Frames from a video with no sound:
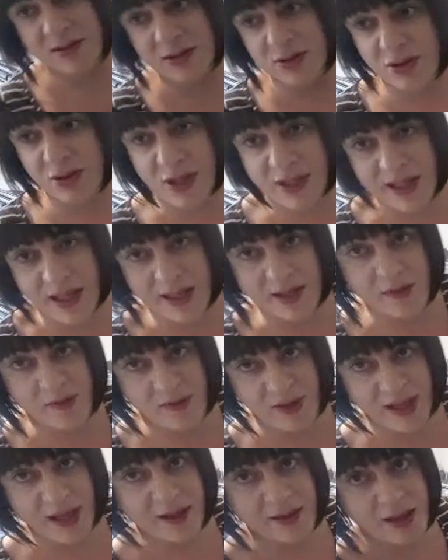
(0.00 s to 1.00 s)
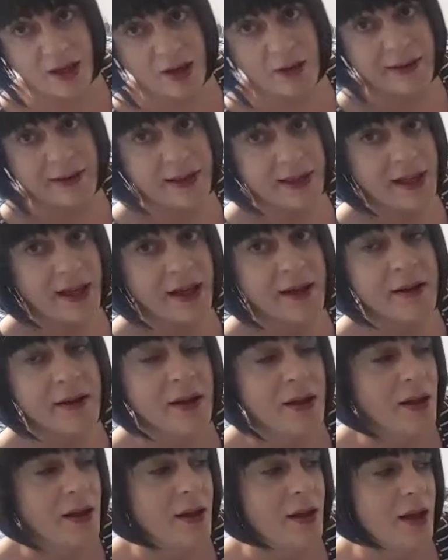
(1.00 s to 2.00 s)
to trying to get the flat going again.
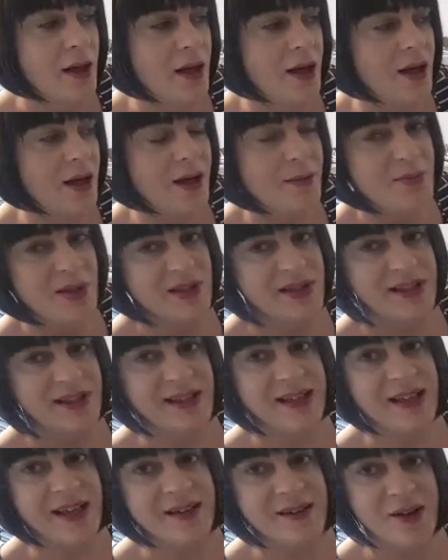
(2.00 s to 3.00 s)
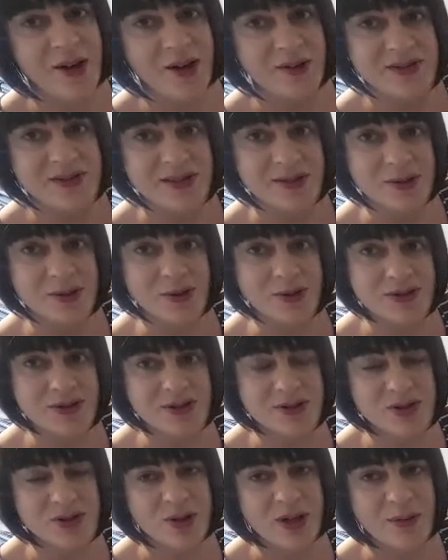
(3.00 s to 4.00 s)
But then again, I've still got
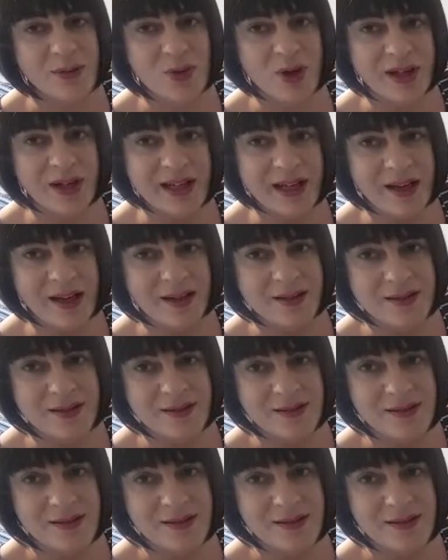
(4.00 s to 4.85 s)
to try and work out,